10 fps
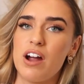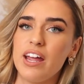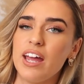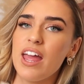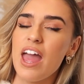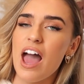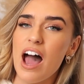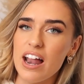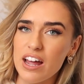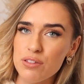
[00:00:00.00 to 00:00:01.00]
right
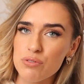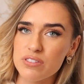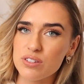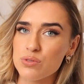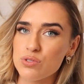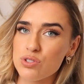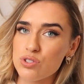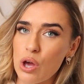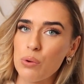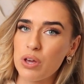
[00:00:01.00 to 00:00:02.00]
and I thought this was
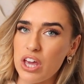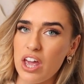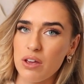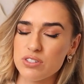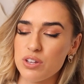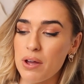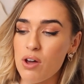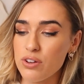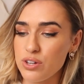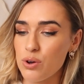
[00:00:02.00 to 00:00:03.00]
so cute so I
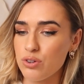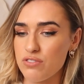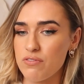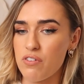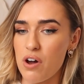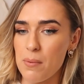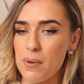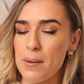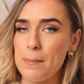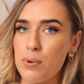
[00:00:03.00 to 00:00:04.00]
got a new cushion
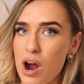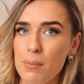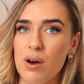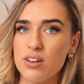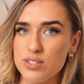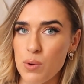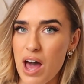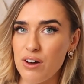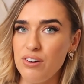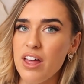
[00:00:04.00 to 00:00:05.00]
from Primark as
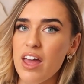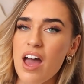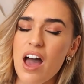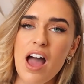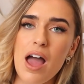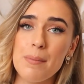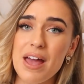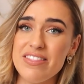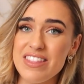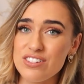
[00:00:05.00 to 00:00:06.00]
well um,
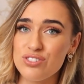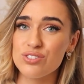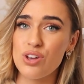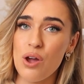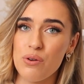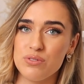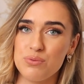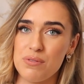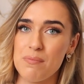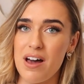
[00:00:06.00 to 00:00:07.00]
and this just goes
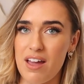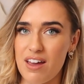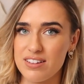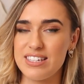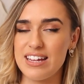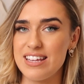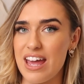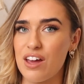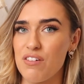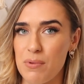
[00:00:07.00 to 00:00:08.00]
with my
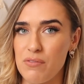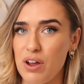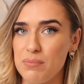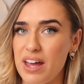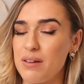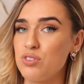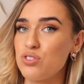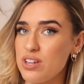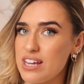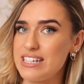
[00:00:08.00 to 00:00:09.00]
aesthetic of my room like, I'm
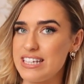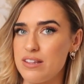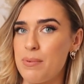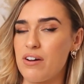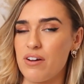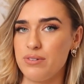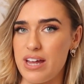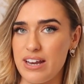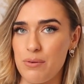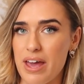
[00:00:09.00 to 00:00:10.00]
sure you can see in the background
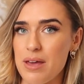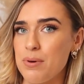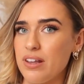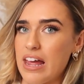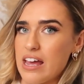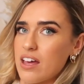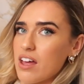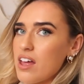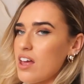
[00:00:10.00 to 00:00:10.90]
anyway but like